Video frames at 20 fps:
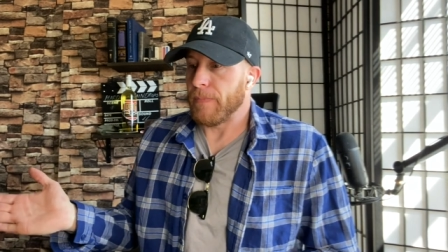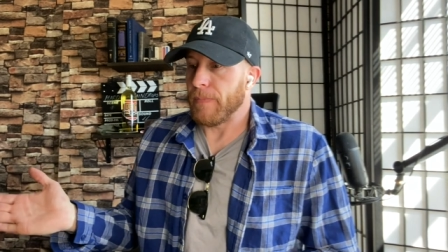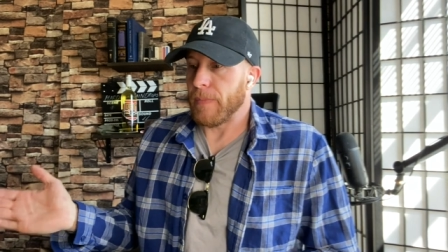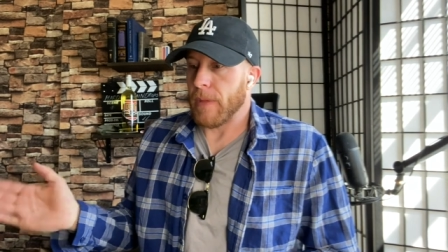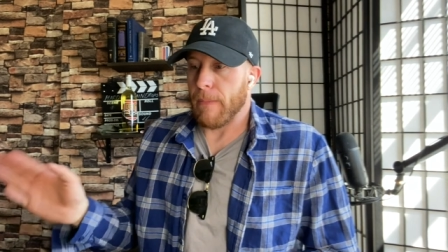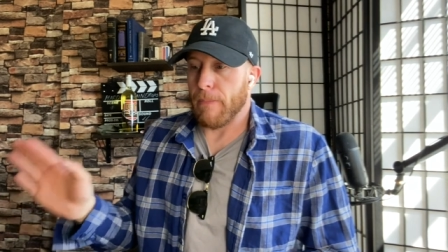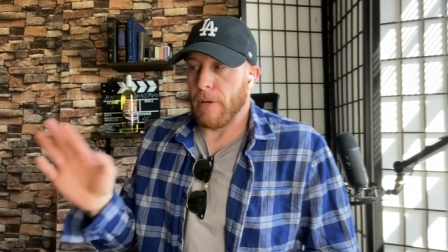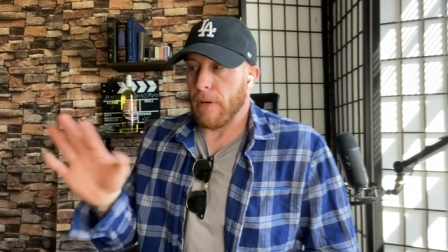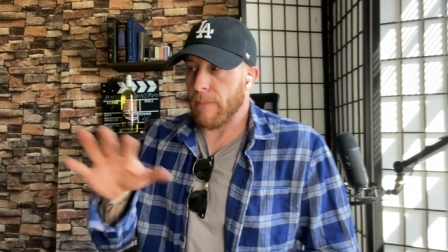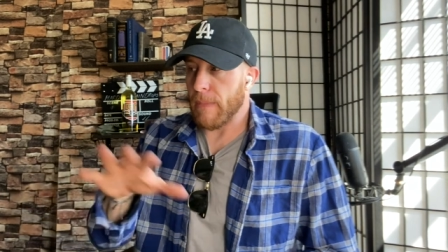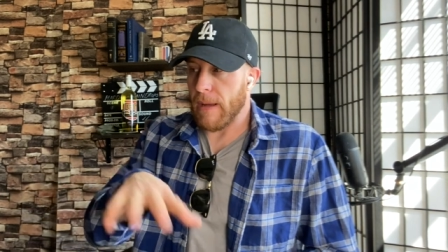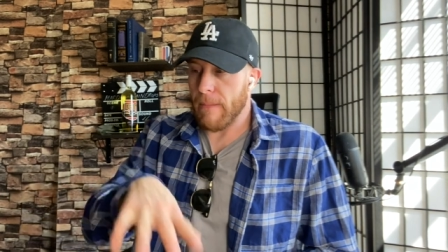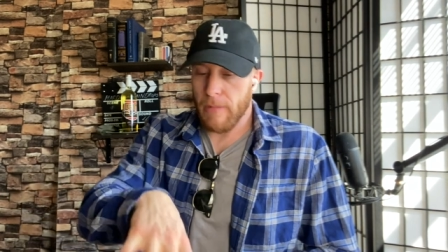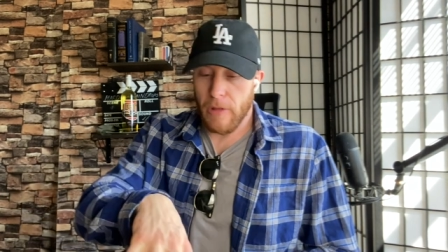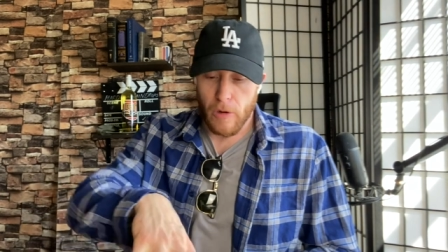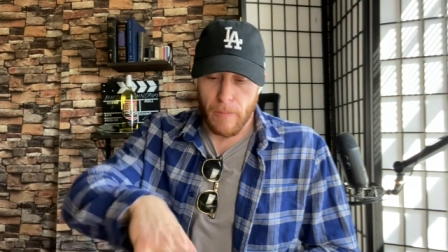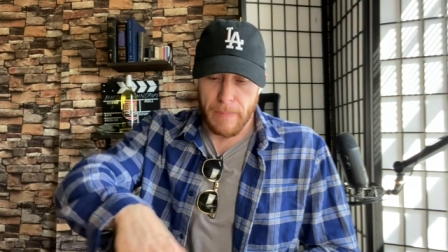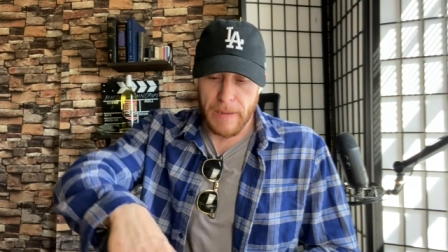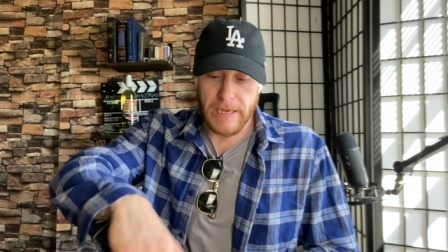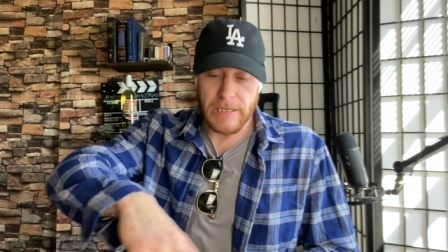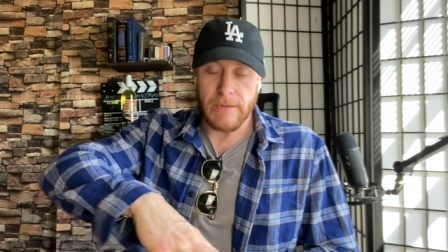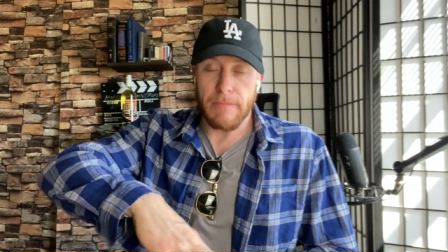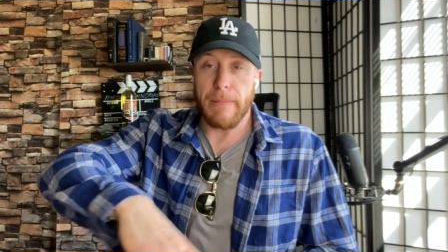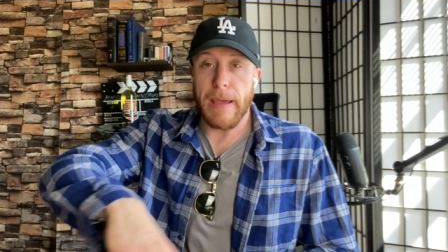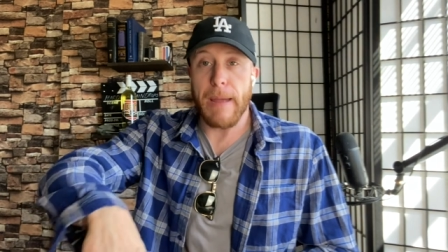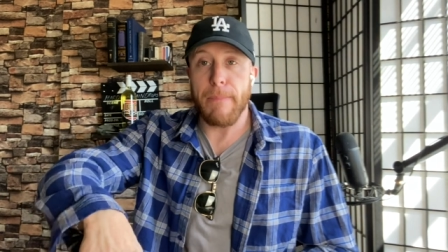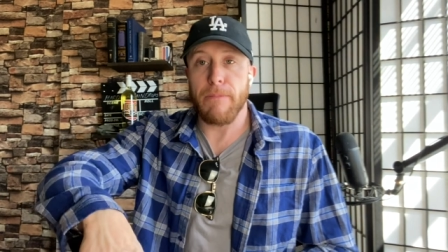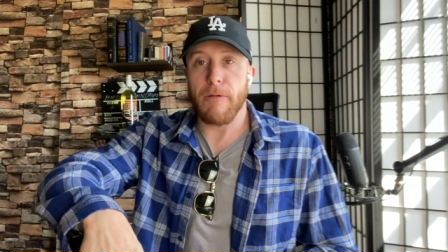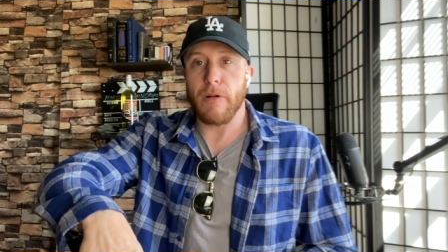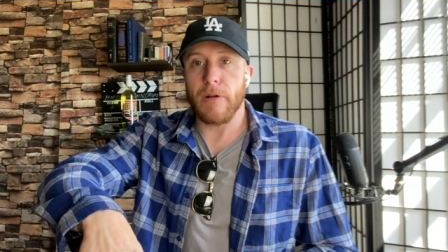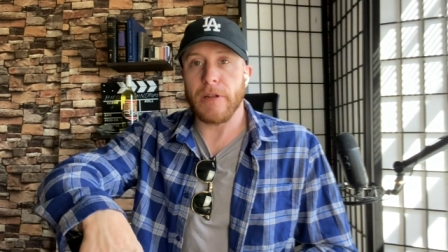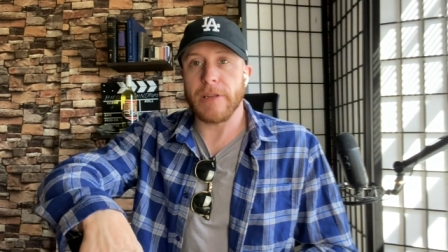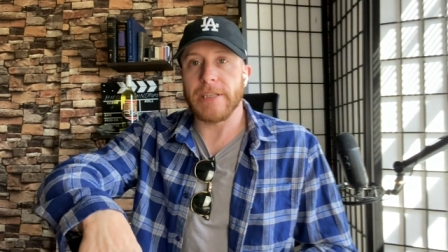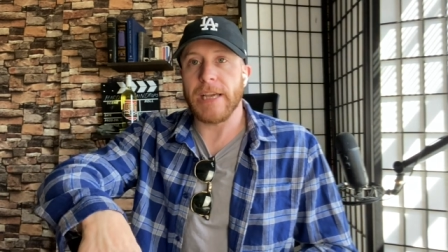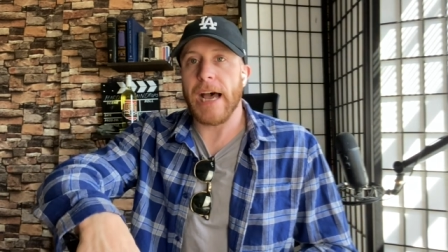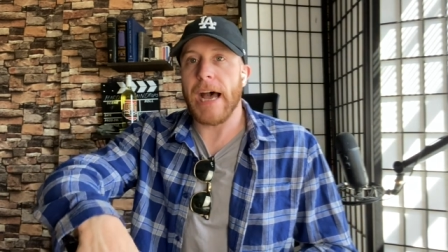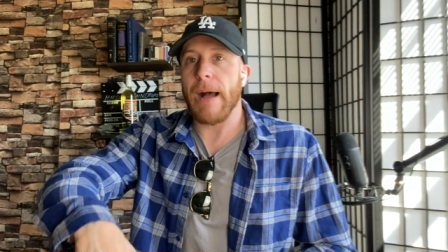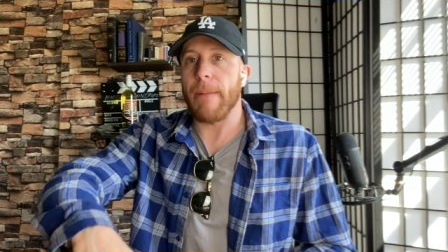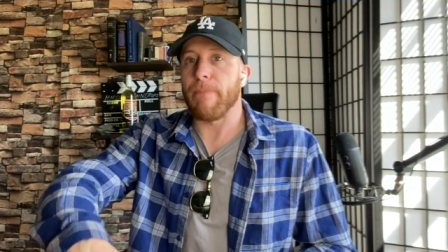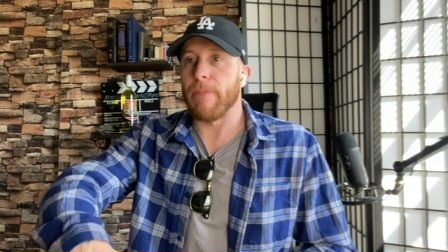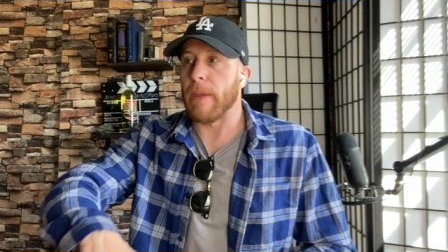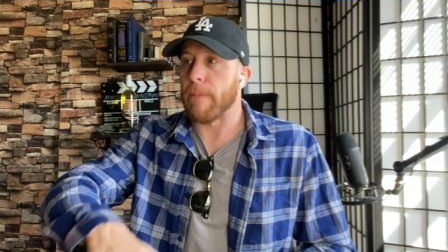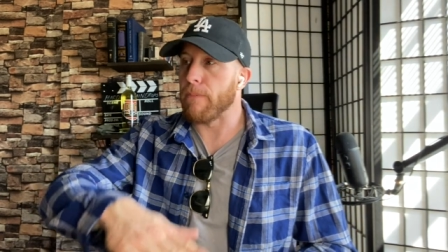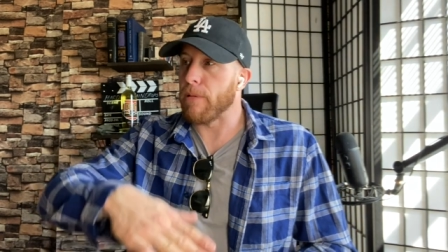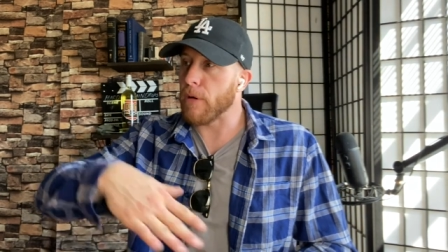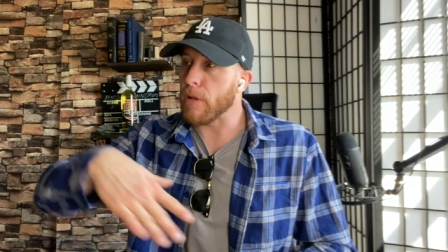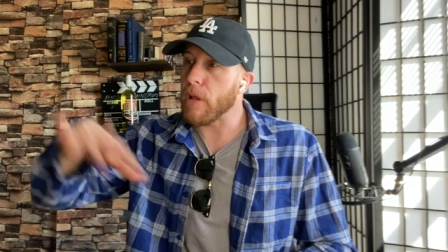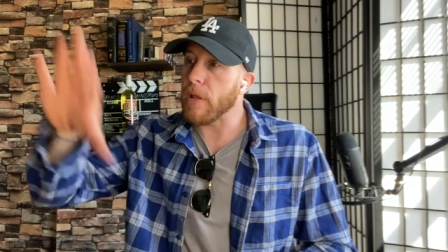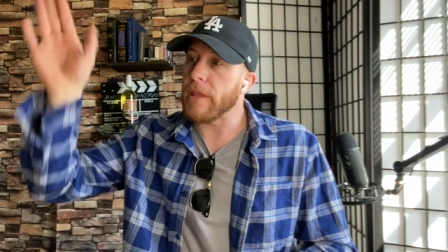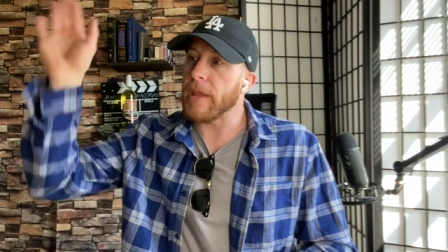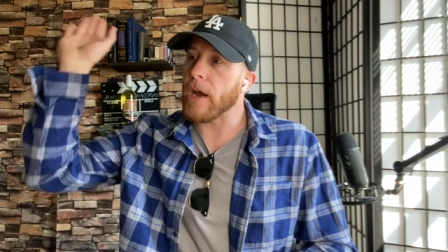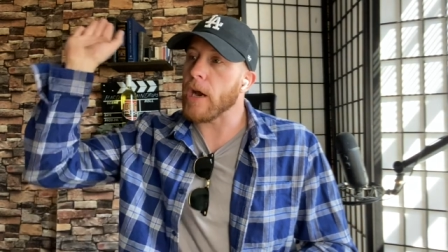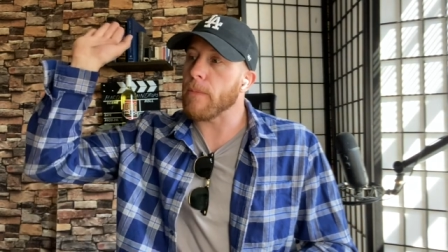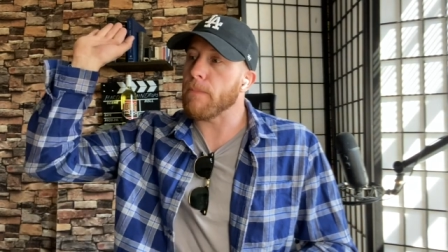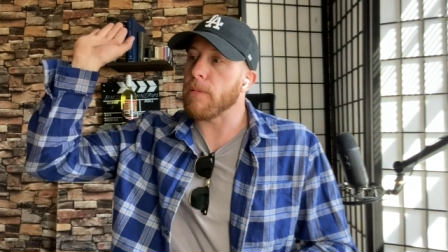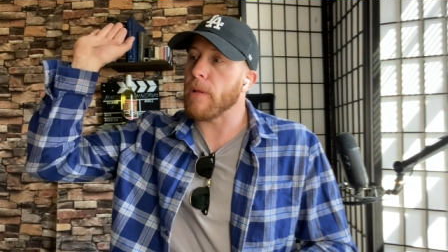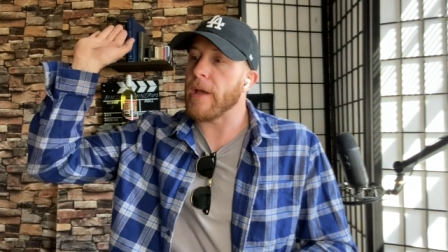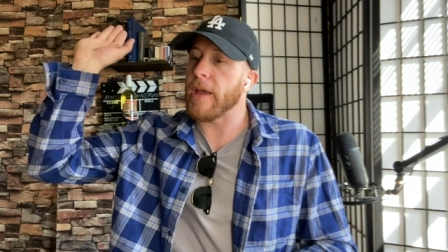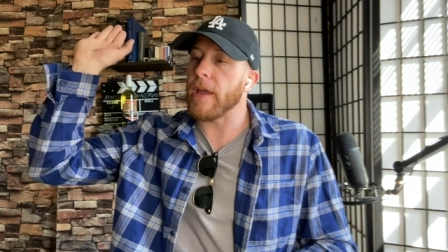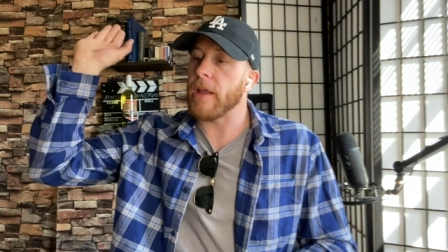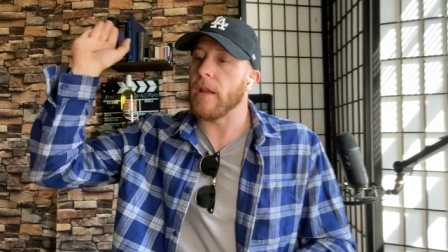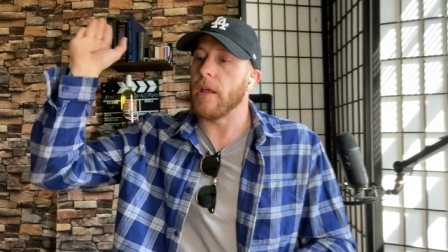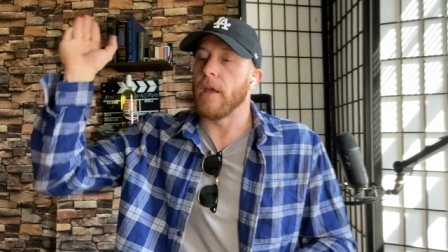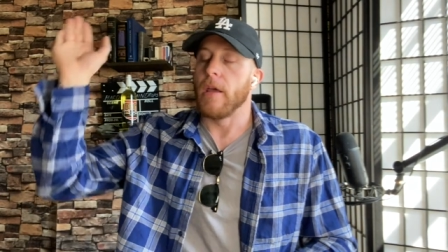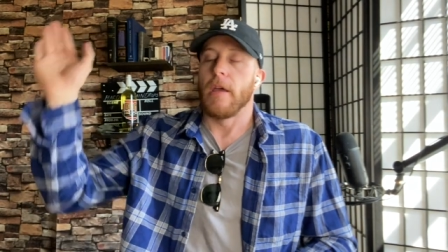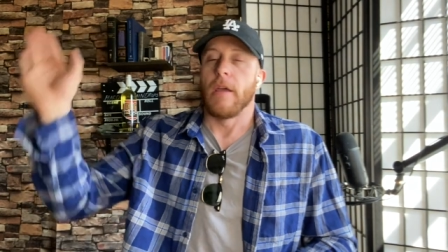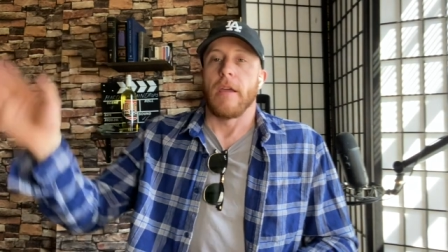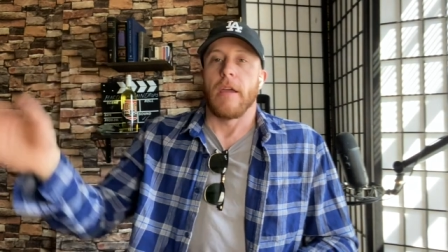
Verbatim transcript: they put my little piece of paper on the top, they put it on the airplane,